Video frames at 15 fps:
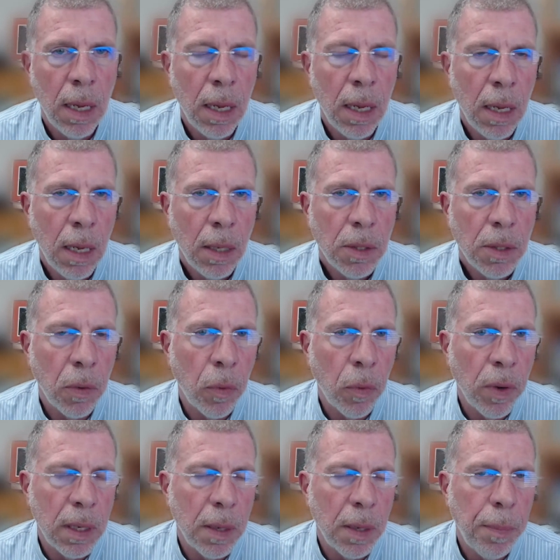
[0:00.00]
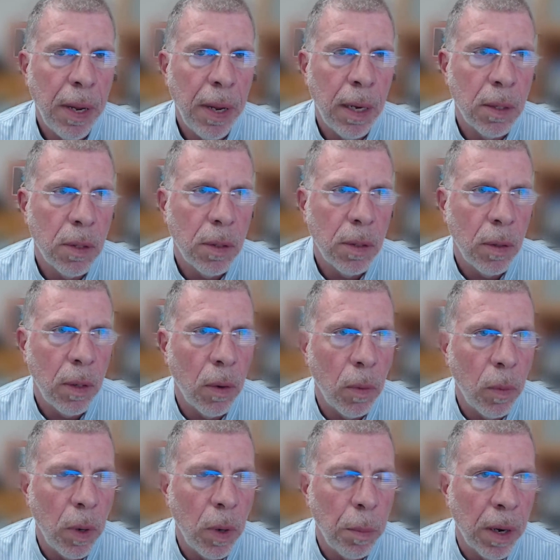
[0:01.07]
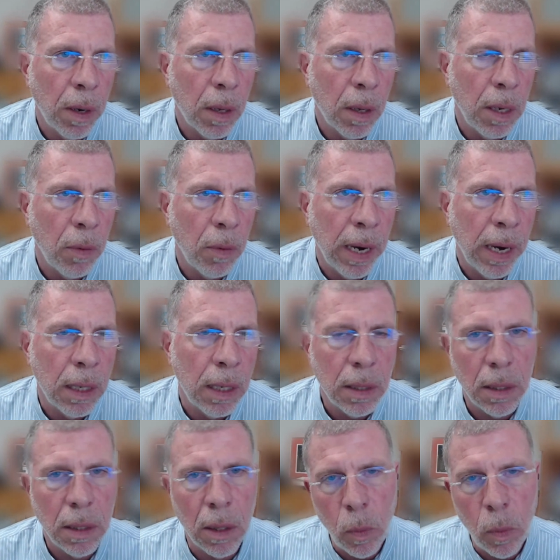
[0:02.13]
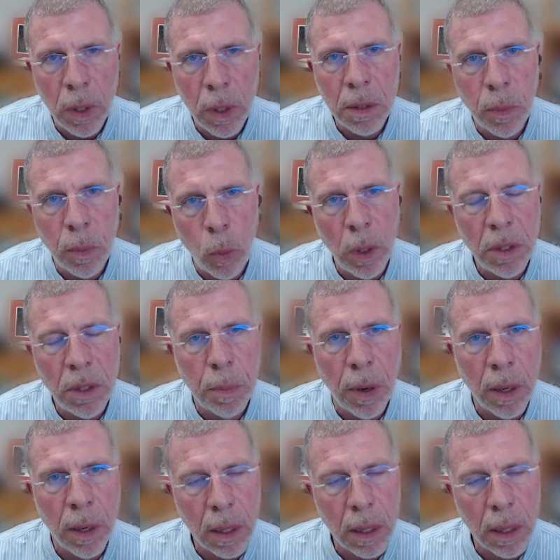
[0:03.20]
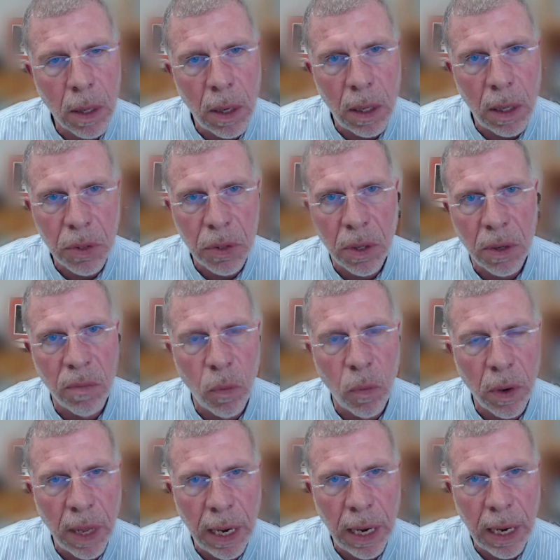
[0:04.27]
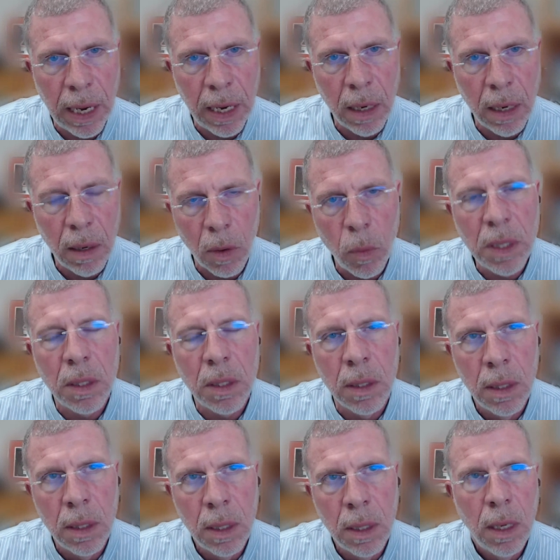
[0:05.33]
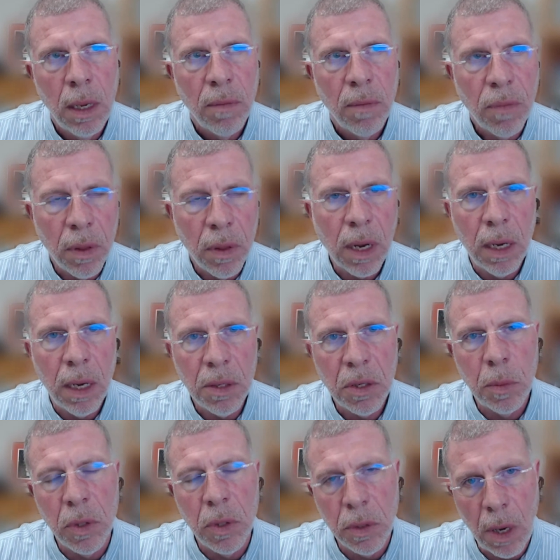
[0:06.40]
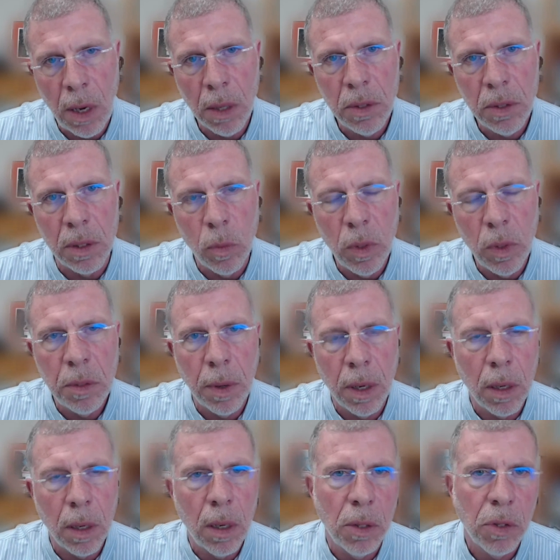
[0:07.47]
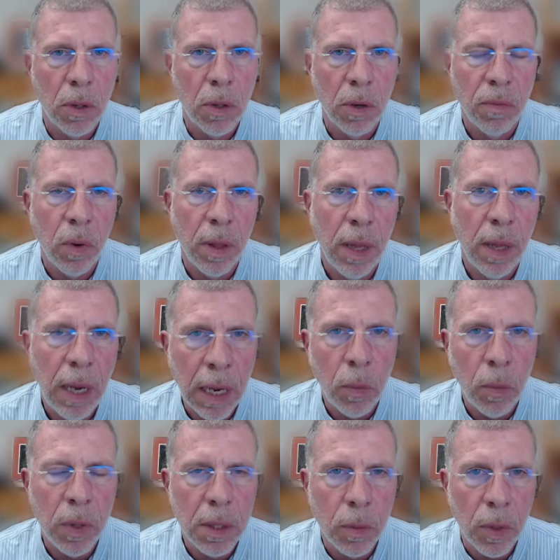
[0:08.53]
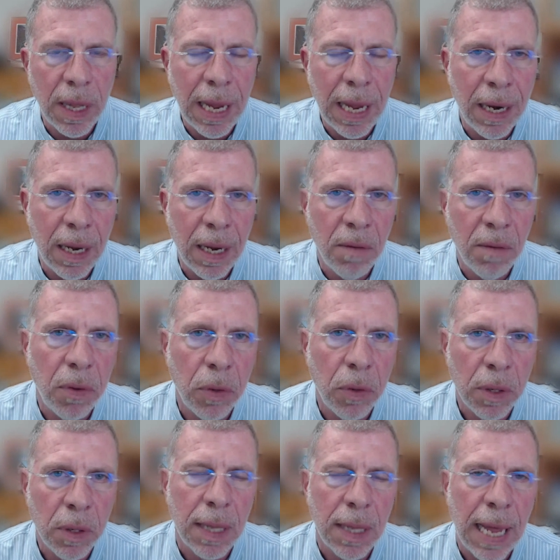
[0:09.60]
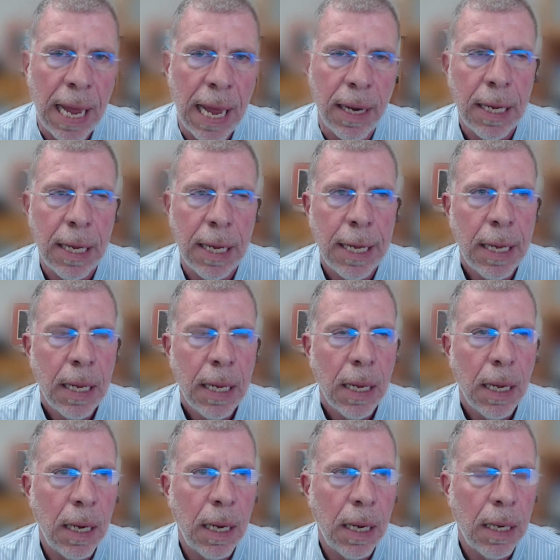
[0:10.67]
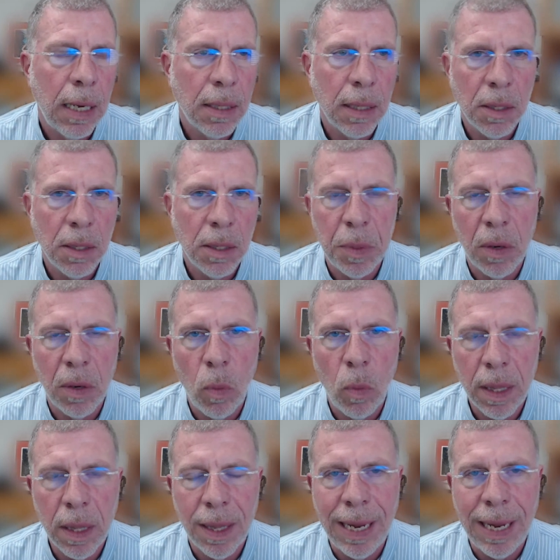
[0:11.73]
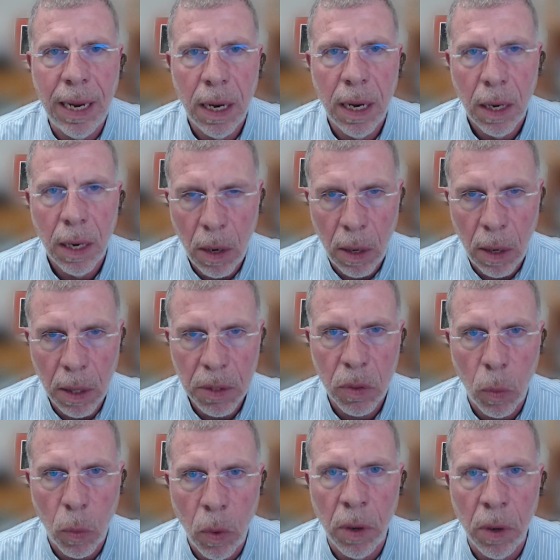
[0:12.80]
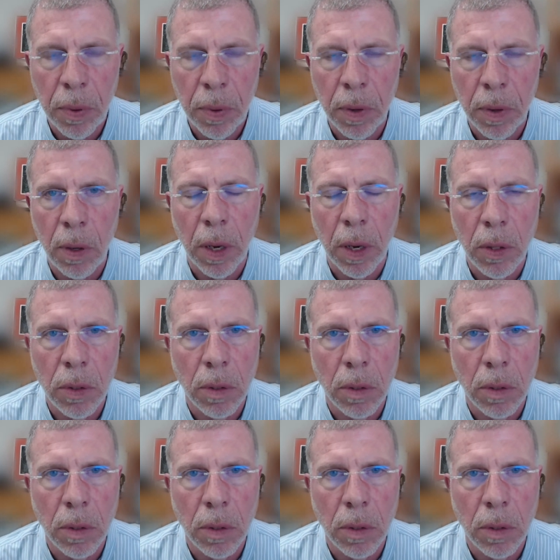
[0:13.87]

so it really depends you know when maryland ran this you know which which part of the cost curve were they in or which for the customer's auction which part of the cost curve were they in which would then influence that uh, assessment of what the costs were per location.